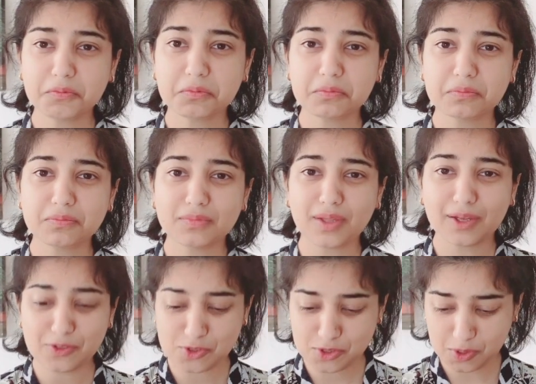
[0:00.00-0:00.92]
Mm,
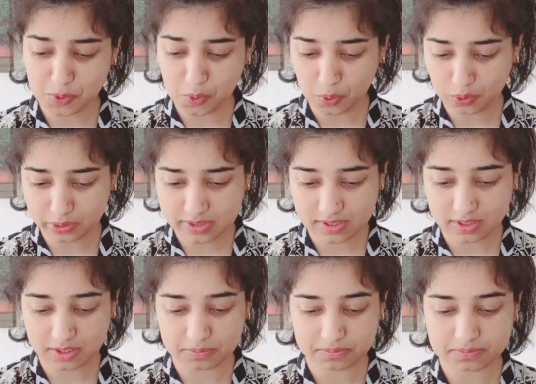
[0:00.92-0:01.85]
that's so
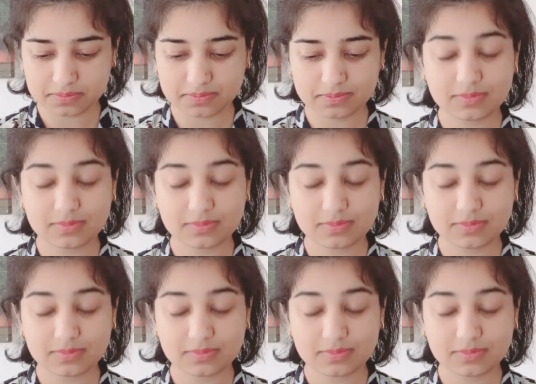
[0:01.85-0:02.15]
wholesome.